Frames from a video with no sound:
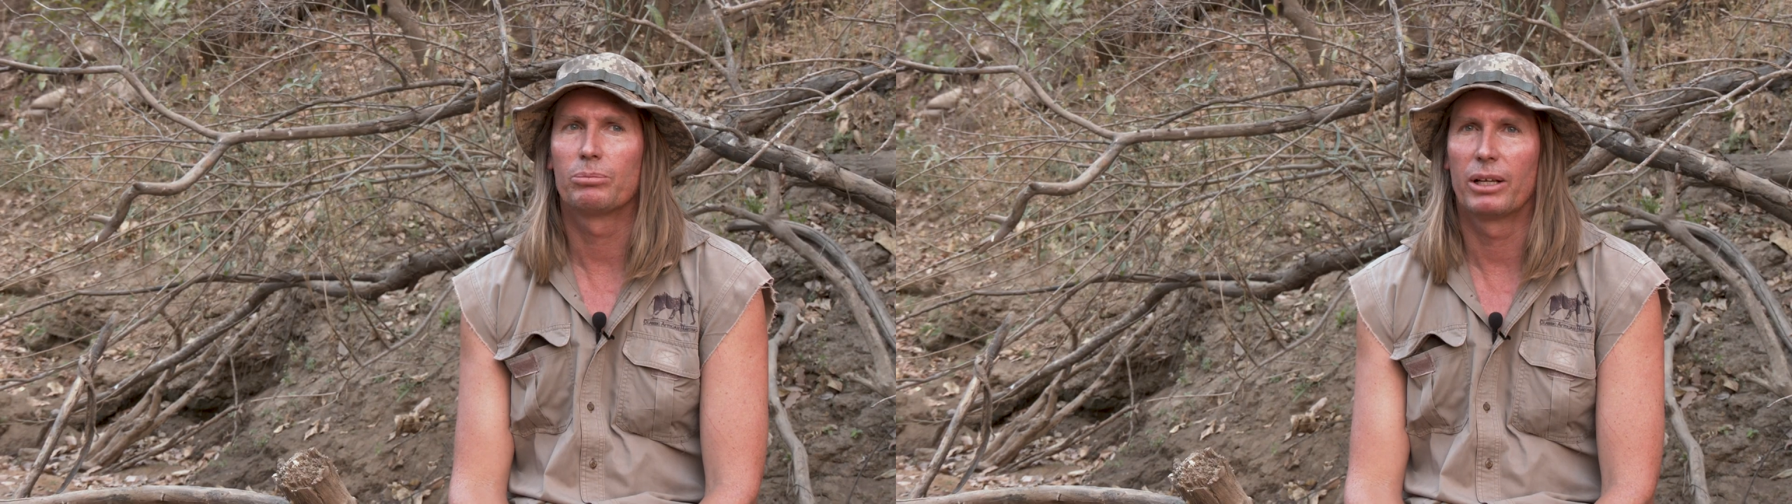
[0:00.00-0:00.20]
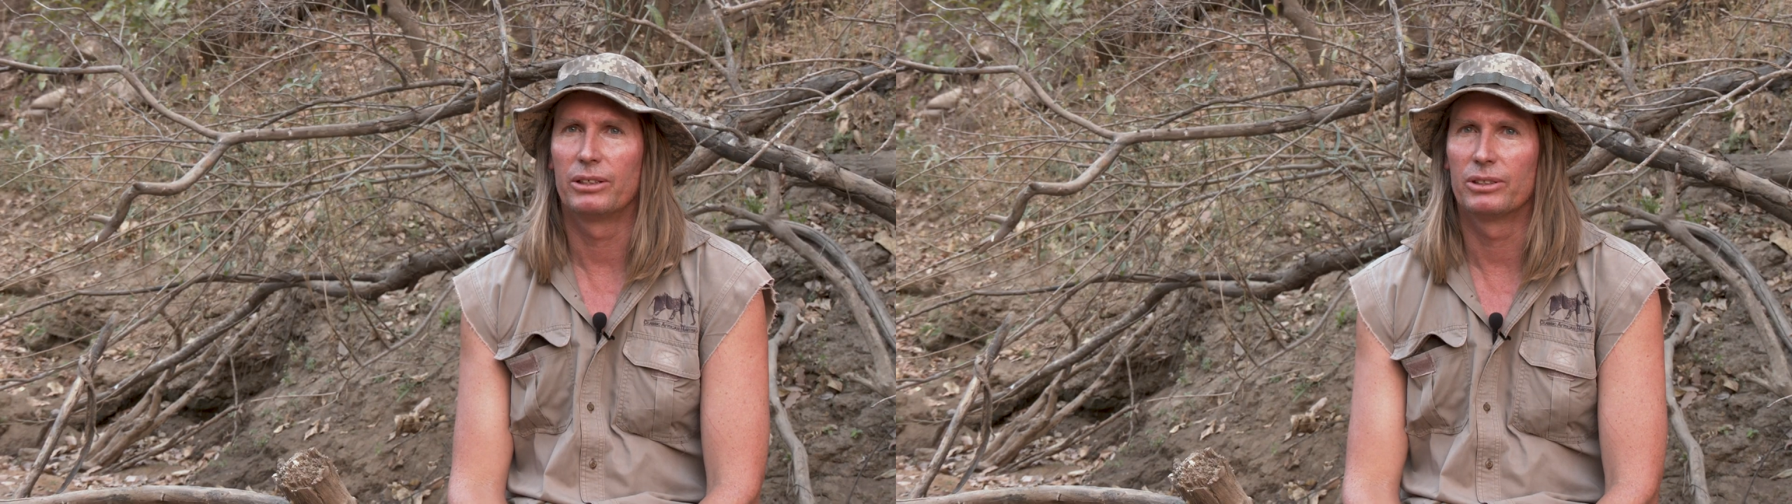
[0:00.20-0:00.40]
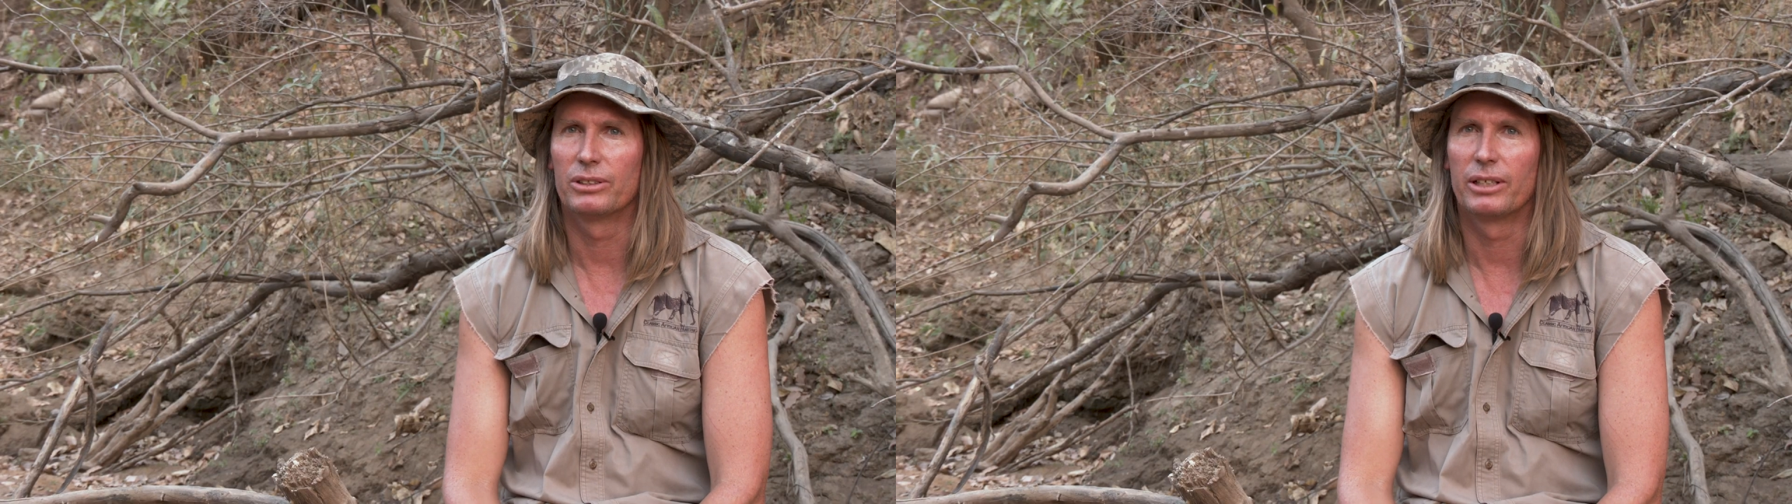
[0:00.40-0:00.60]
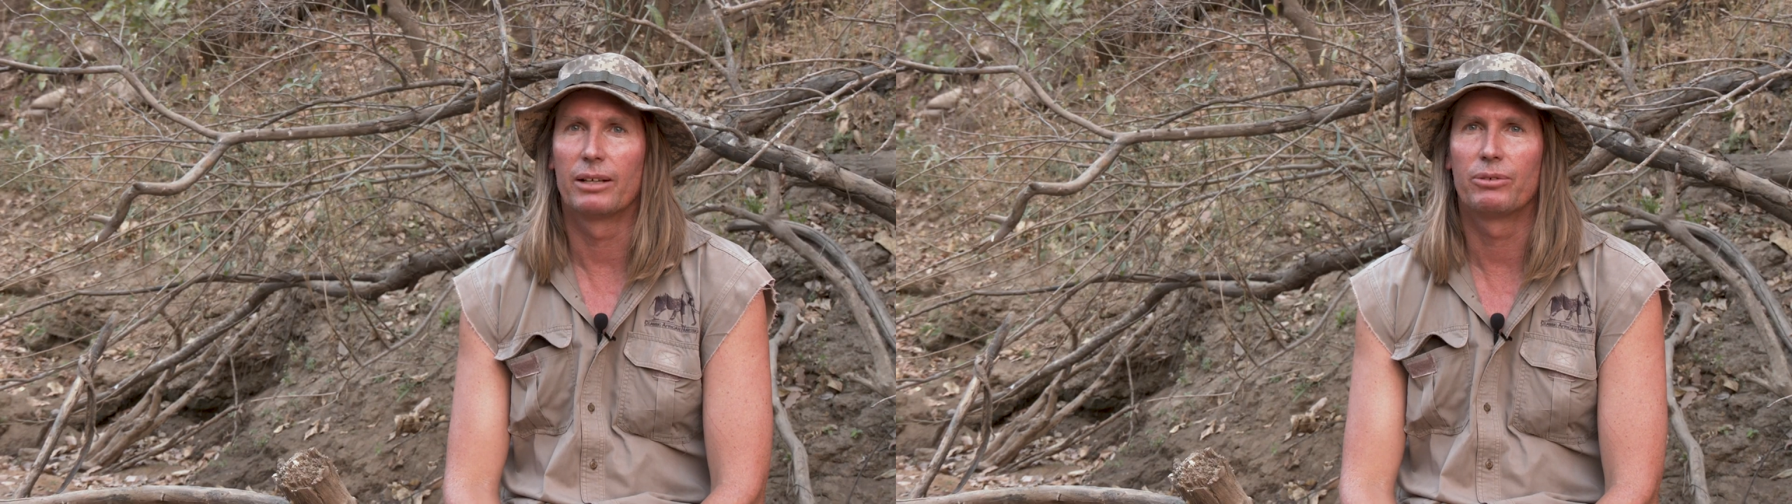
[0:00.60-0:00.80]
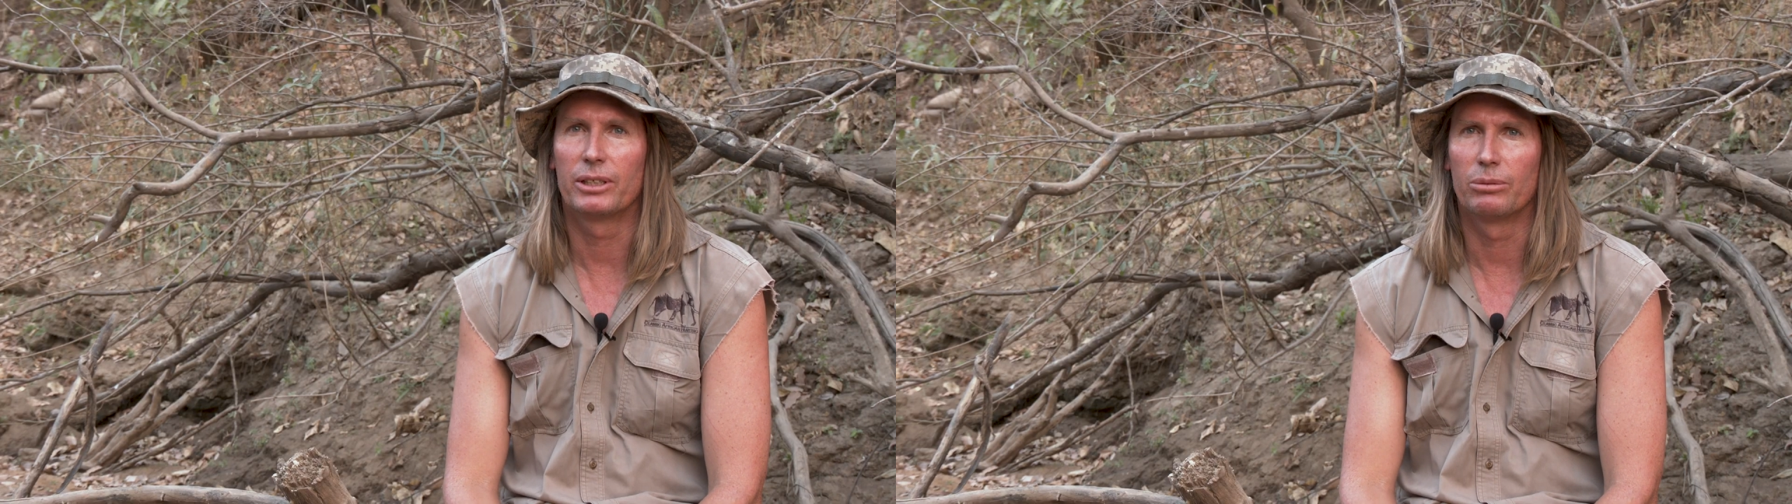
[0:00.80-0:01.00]
places in
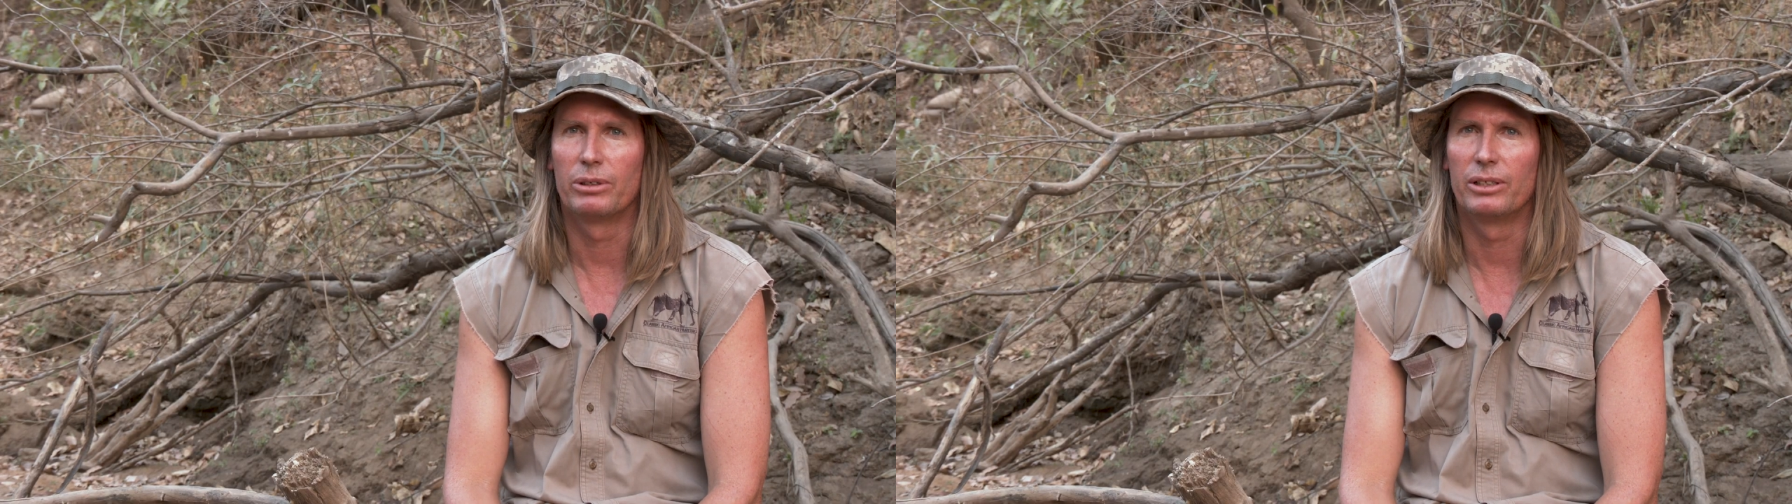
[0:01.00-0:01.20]
Africa where